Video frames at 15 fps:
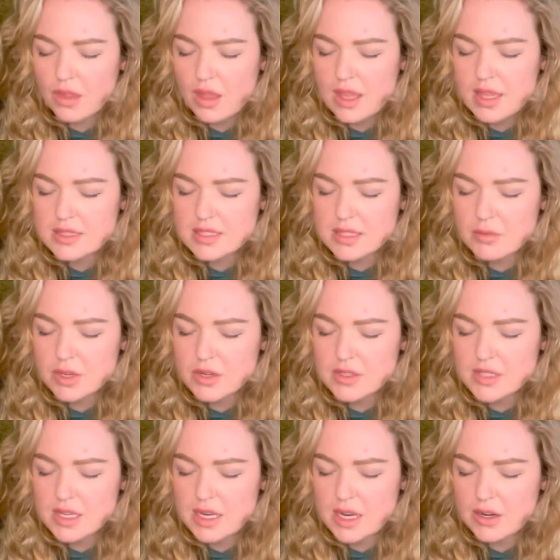in some of your
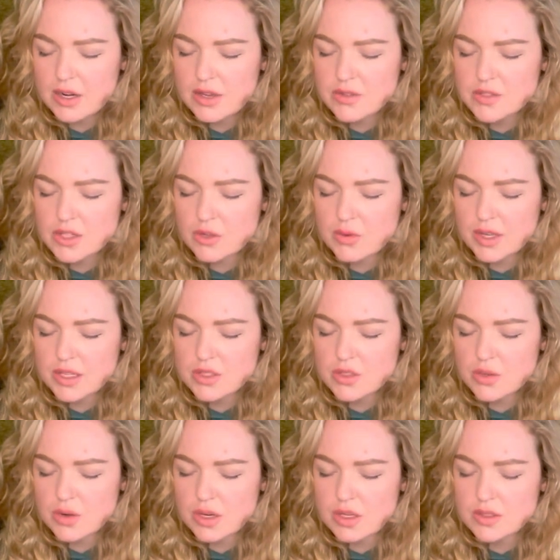scenarios, the Queen of
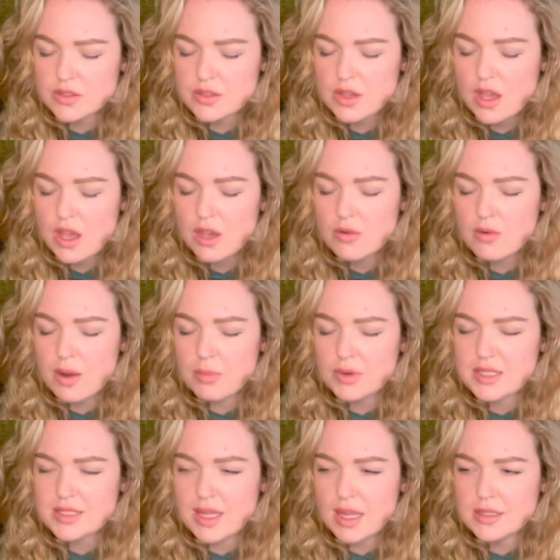Swords
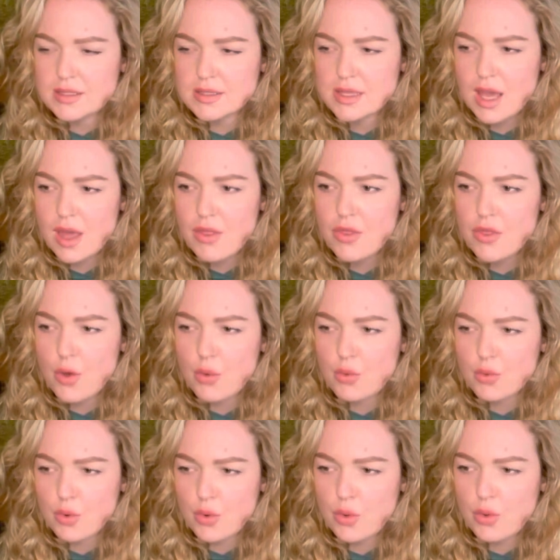represents the
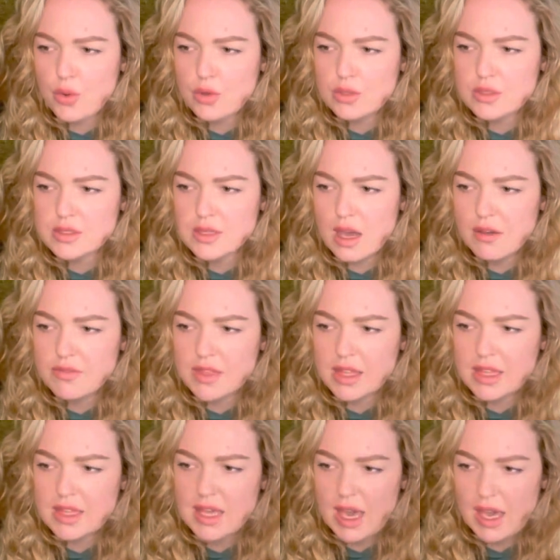rules of the
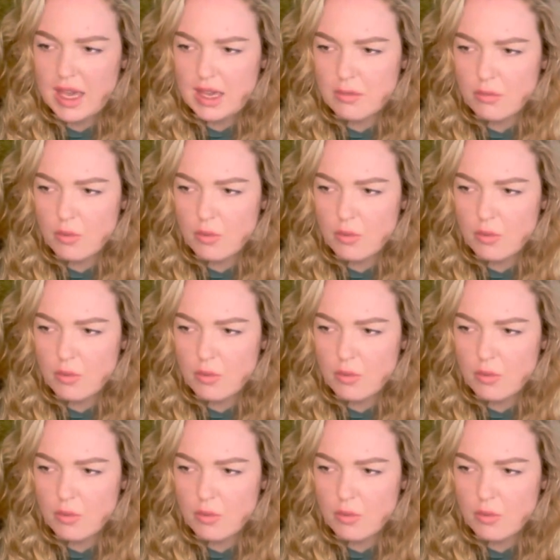game.